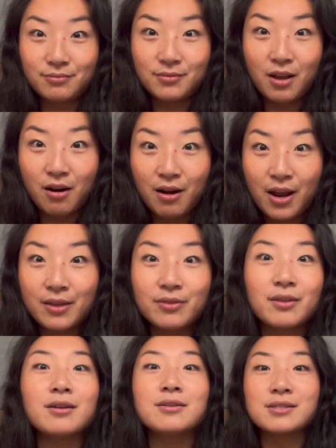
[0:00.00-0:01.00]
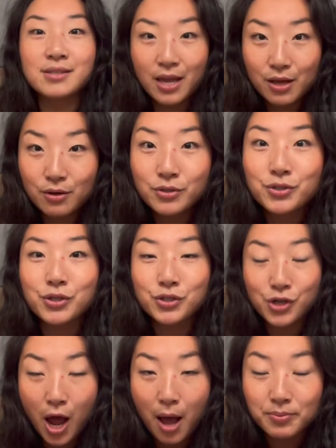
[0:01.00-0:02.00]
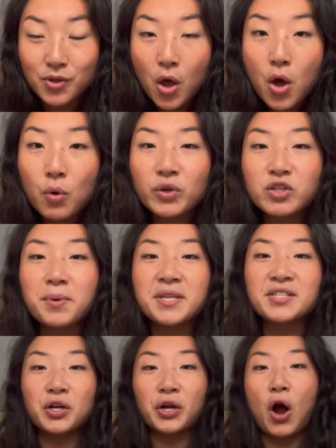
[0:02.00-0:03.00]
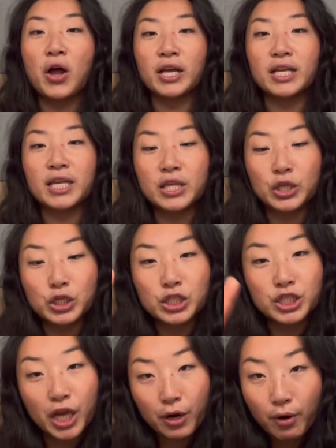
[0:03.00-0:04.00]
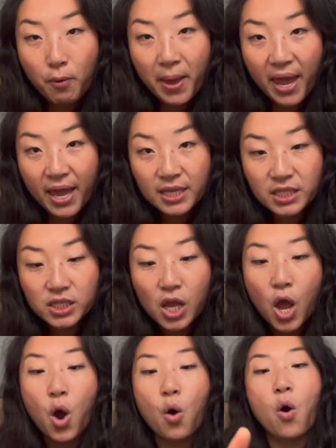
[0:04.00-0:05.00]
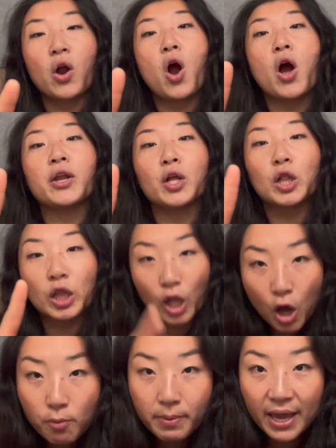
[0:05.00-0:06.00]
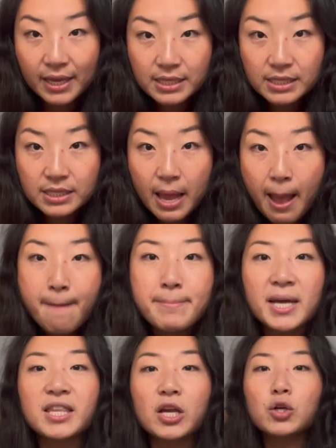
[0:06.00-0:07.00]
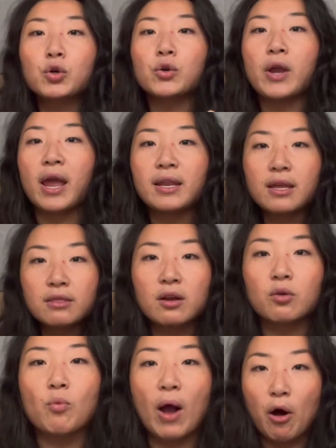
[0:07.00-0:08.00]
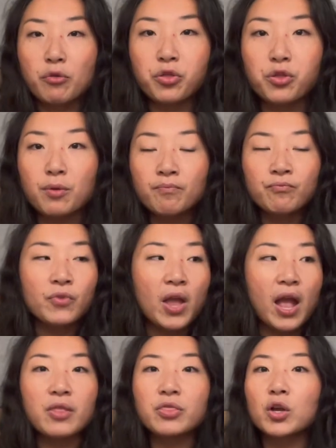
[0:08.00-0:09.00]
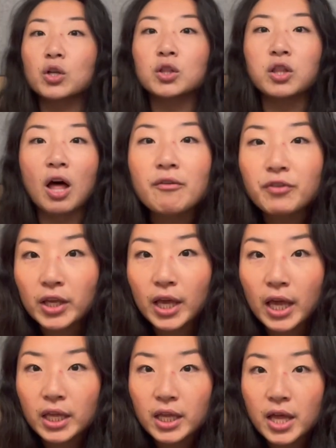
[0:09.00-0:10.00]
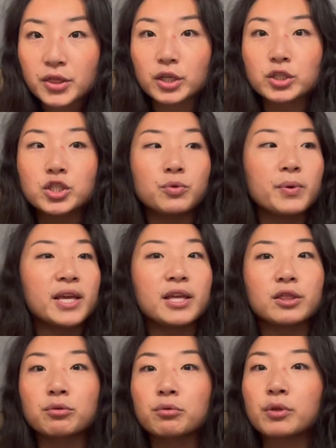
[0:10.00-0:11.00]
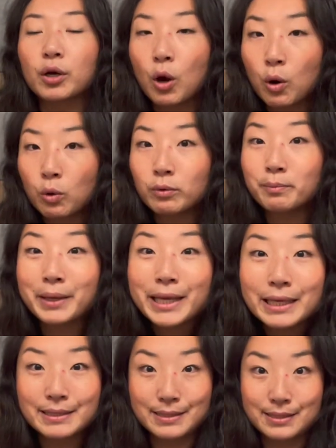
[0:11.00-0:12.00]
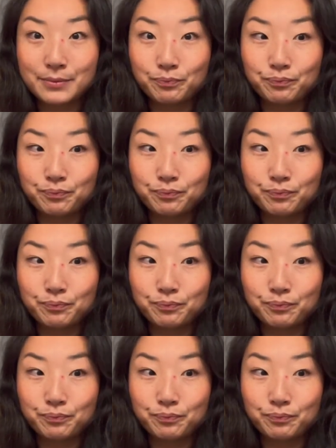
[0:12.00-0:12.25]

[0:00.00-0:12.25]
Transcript: All right, they're in sales jobs, which means they're on a either zero base or on a low base, but they're creating their wealth and they're loving it and they're doing it through their own means,